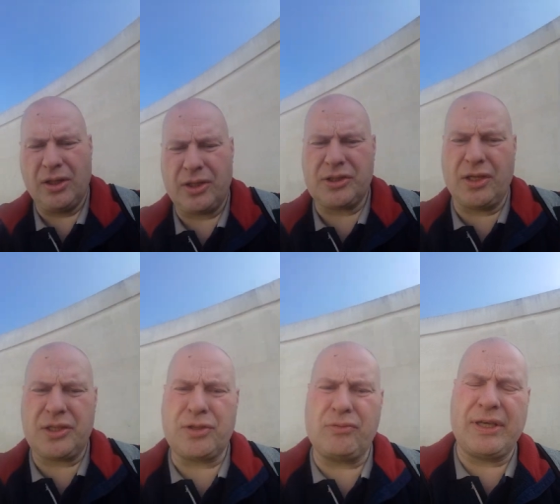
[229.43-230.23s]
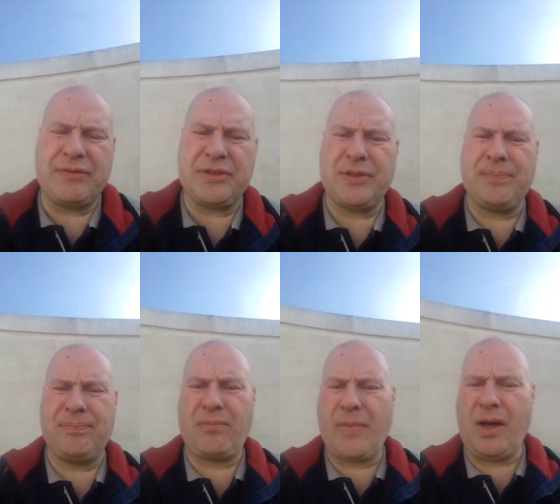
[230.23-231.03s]
lots and lots of reefs
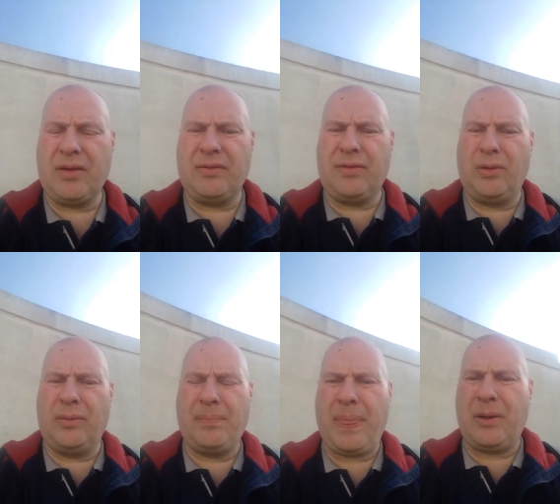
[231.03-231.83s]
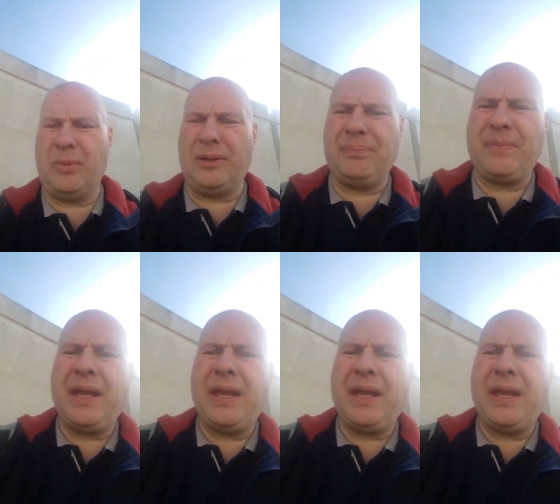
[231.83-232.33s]
on the floor. Well,